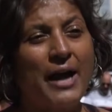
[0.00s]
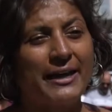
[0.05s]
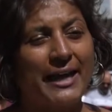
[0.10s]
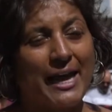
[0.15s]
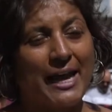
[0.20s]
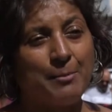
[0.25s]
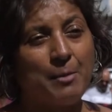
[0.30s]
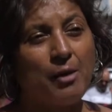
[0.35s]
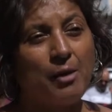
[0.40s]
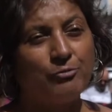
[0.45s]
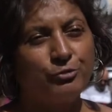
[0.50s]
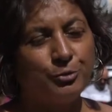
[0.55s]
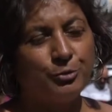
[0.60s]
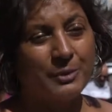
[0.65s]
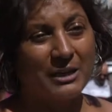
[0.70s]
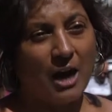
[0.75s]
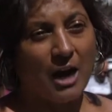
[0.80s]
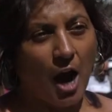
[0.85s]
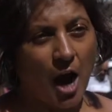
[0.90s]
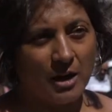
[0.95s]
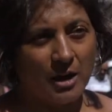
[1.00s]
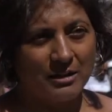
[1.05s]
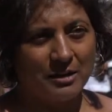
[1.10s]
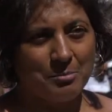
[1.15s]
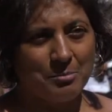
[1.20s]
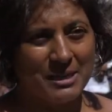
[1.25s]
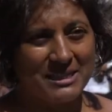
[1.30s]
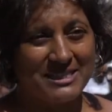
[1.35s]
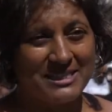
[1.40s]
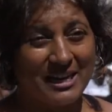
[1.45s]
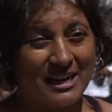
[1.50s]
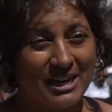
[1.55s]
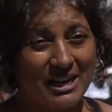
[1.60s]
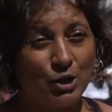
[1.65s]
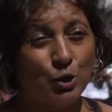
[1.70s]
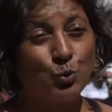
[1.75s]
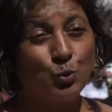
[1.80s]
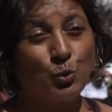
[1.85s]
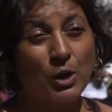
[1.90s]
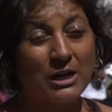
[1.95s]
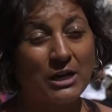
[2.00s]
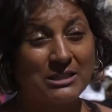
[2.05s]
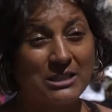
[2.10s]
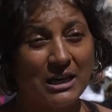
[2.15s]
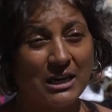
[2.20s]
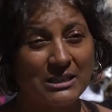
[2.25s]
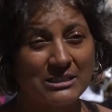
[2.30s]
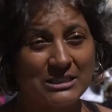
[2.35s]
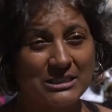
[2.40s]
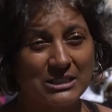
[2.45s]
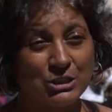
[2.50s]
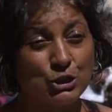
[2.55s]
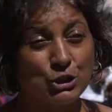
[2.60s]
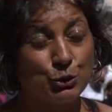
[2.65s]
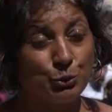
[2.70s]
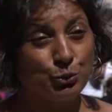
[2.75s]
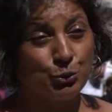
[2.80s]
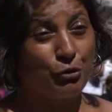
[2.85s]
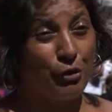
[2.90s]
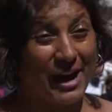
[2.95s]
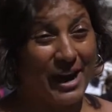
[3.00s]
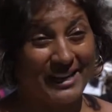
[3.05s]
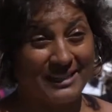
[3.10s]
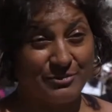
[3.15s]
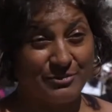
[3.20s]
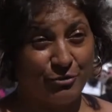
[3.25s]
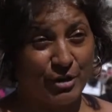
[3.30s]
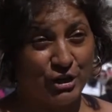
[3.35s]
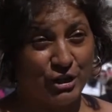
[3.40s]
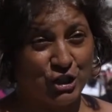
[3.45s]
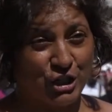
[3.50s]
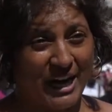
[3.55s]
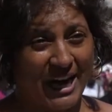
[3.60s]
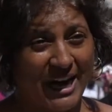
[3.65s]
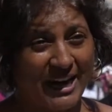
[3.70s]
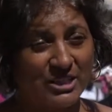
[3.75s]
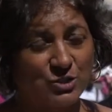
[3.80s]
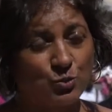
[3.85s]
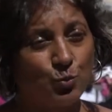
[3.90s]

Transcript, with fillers: came up from a Cardinal Mazarin who worked under two great French kings,